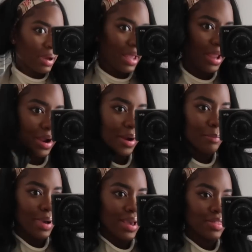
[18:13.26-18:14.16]
my hair,
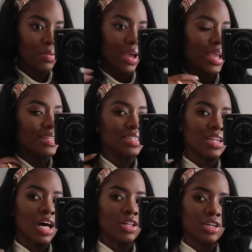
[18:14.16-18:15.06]
by the way. It did
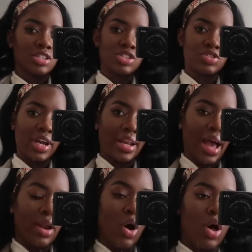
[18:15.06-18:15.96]
not look good straight
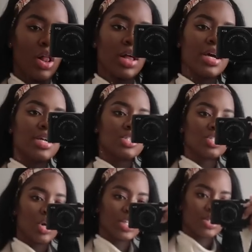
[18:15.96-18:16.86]
at all.
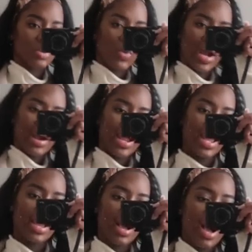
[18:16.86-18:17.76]
So that's what I'm
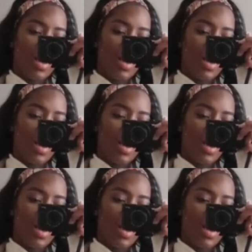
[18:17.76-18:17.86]
wearing.